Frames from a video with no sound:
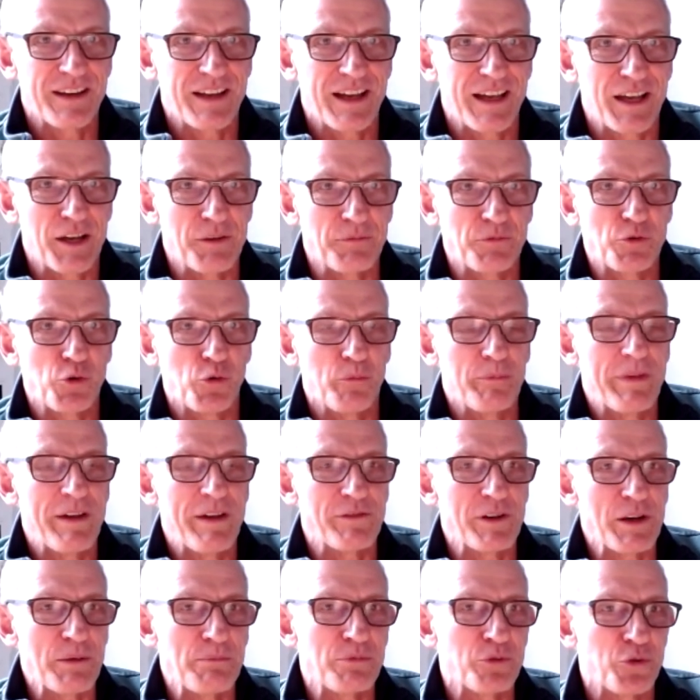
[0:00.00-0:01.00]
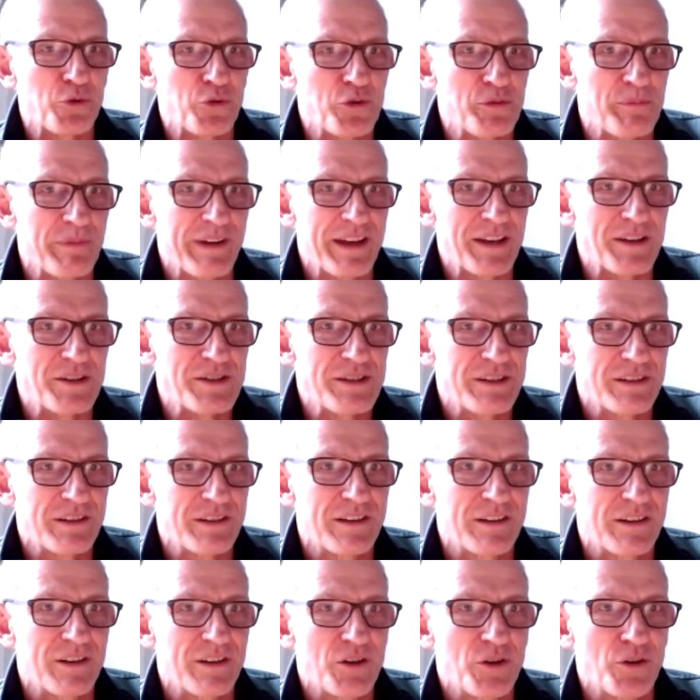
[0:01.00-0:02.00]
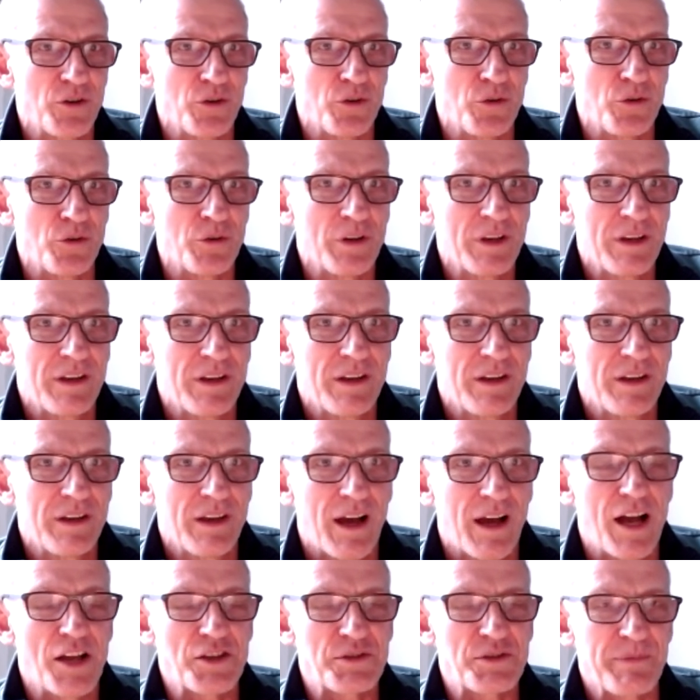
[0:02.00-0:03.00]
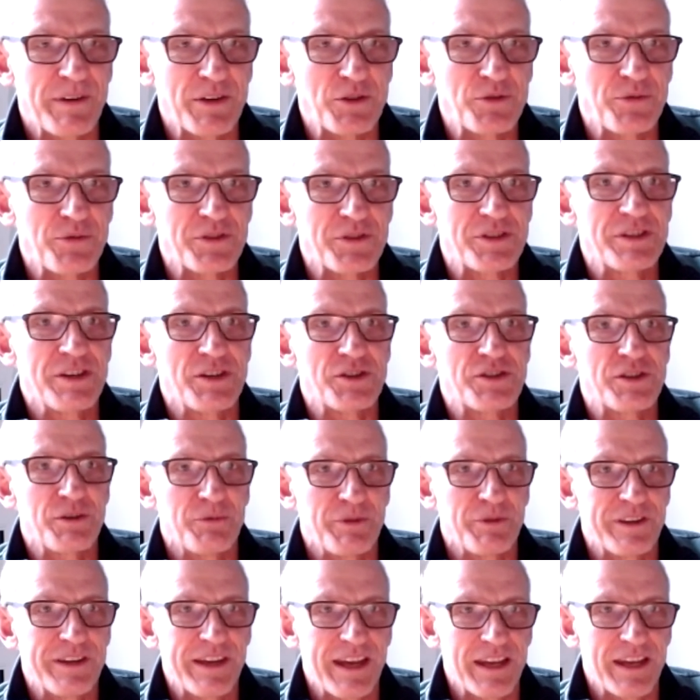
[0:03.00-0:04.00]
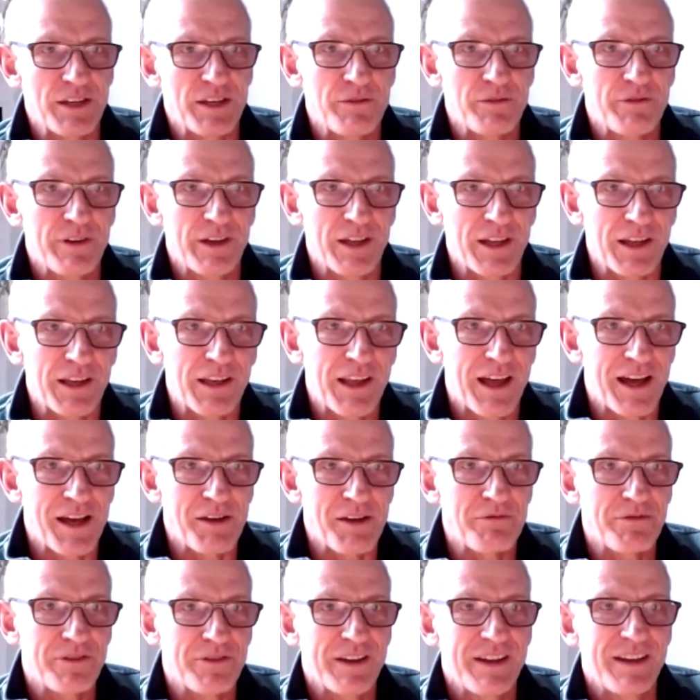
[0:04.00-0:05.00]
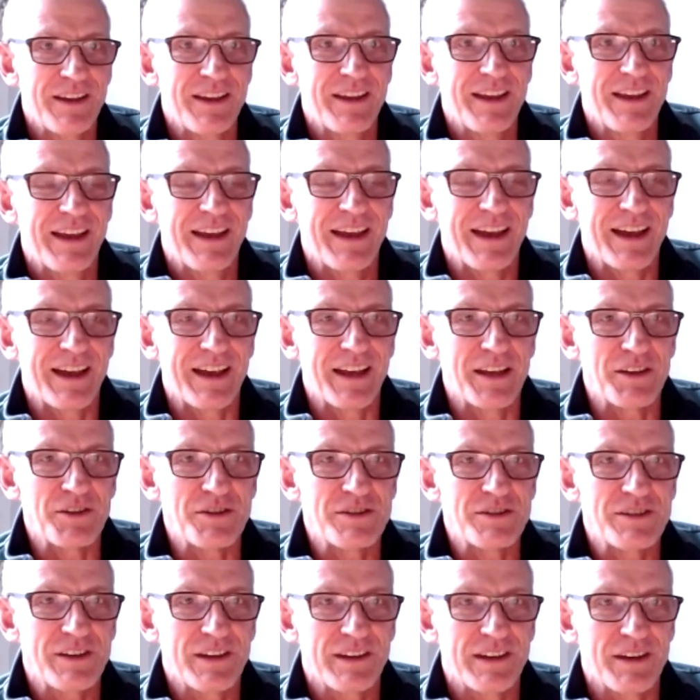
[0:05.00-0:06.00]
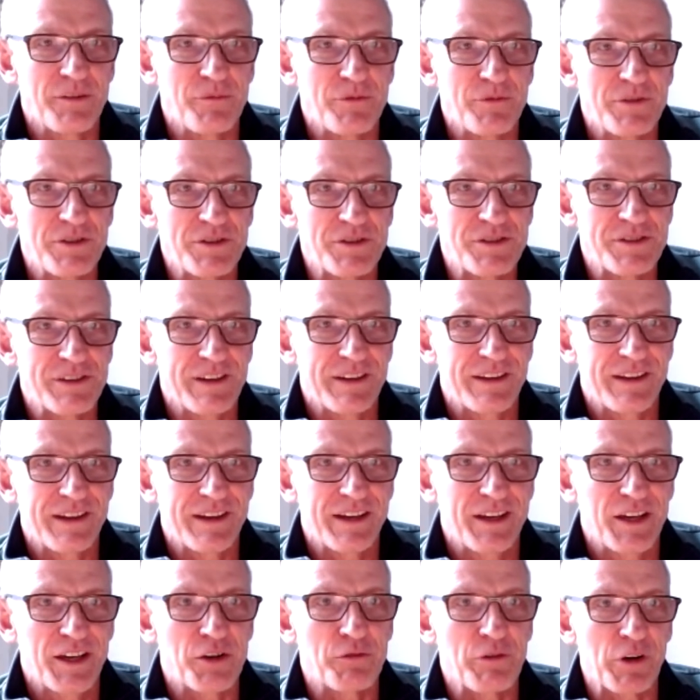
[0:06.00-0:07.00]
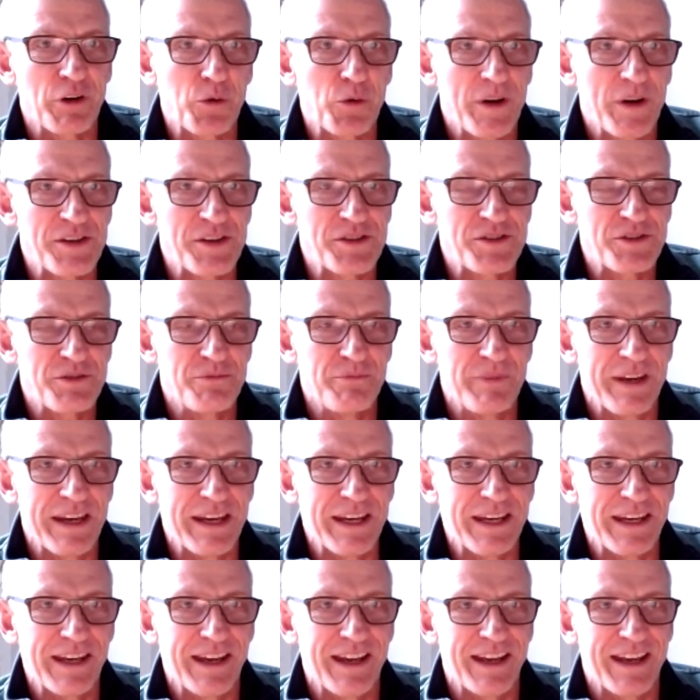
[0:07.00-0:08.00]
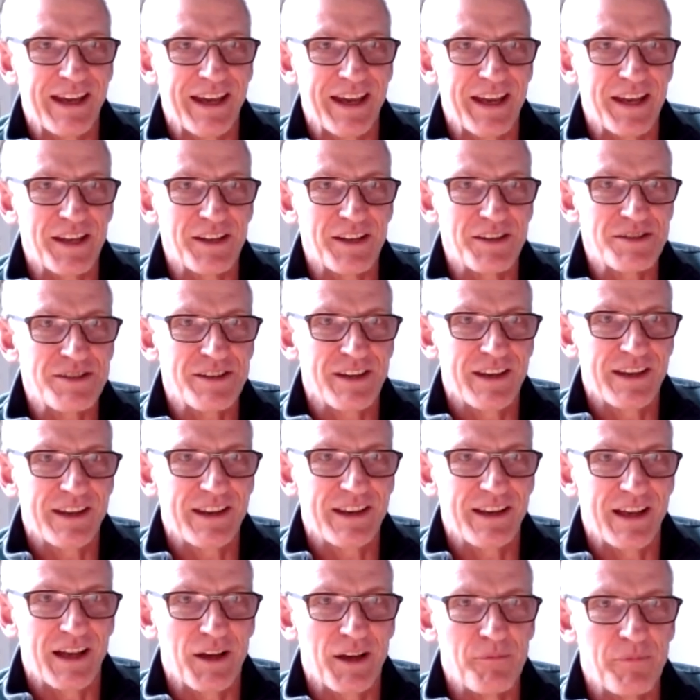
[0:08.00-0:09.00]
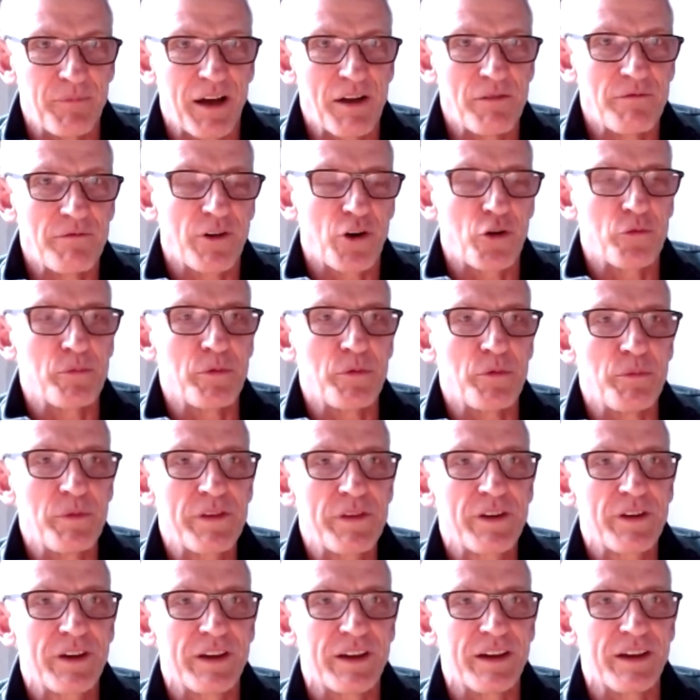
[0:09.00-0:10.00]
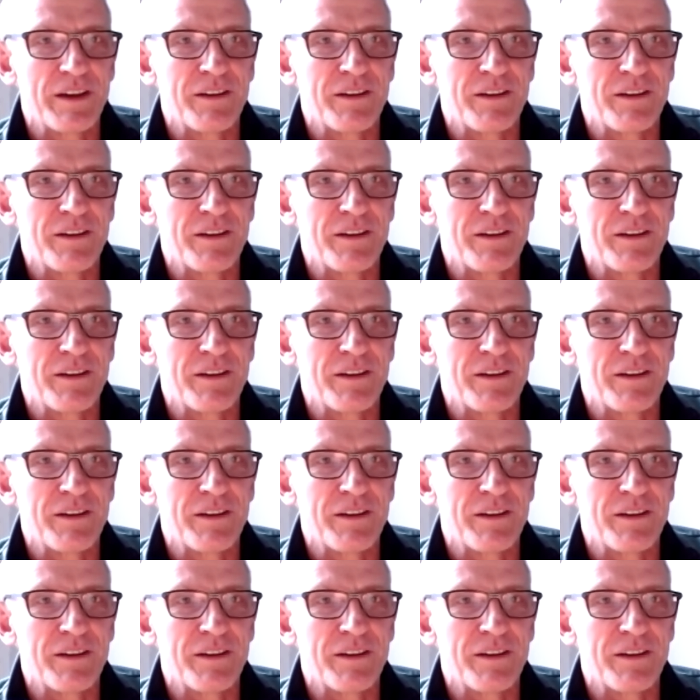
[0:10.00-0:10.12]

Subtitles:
called Beverly Broadbent who asked me to assist her with the end of her life. And it was her request to me and my involvement with her